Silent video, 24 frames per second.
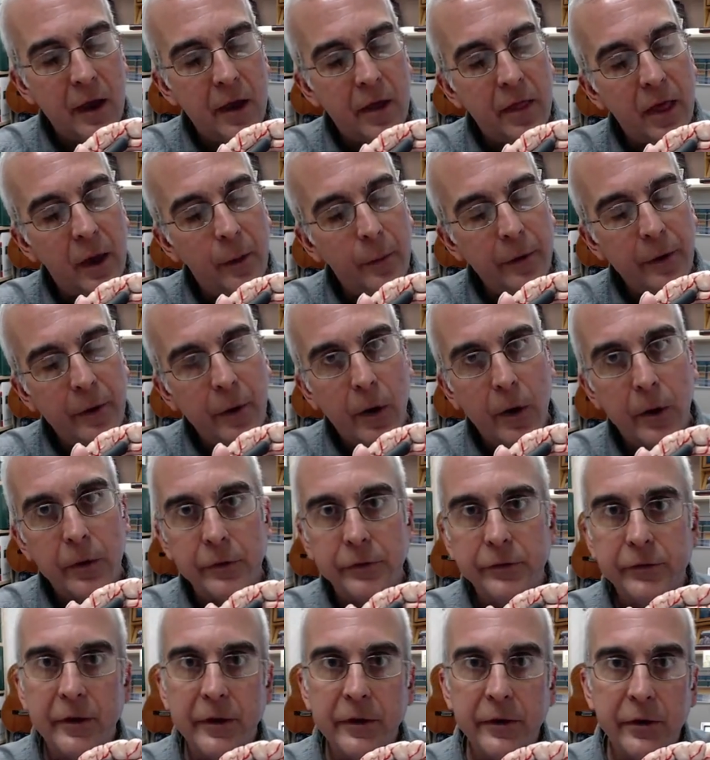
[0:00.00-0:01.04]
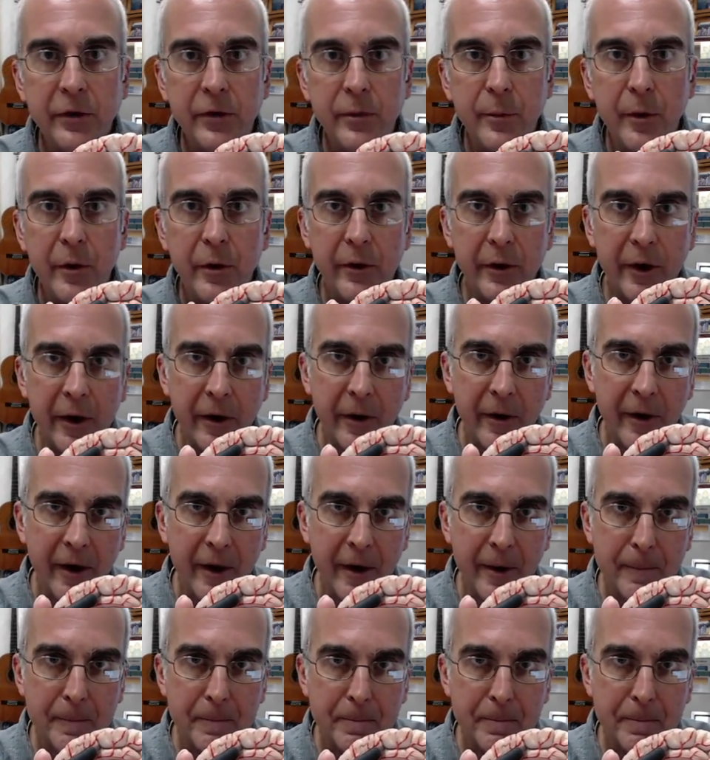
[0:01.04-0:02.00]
that we call the cingulate motor area.